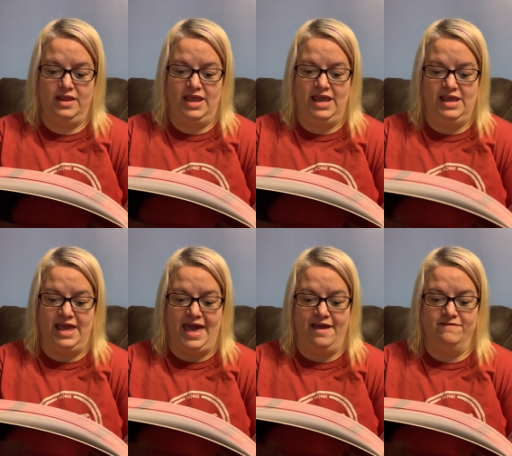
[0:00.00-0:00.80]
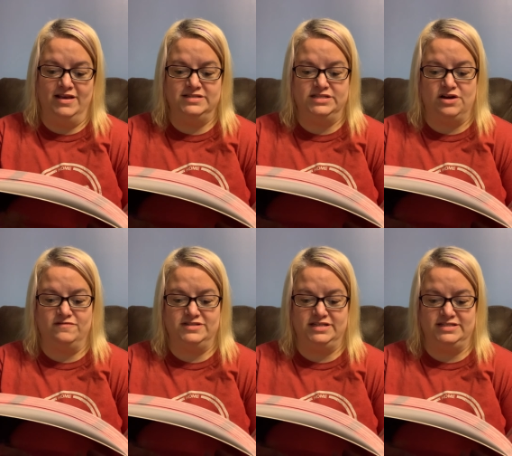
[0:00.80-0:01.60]
he gave his
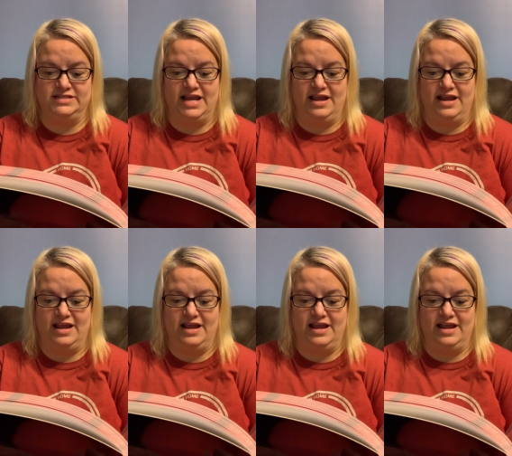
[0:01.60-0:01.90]
services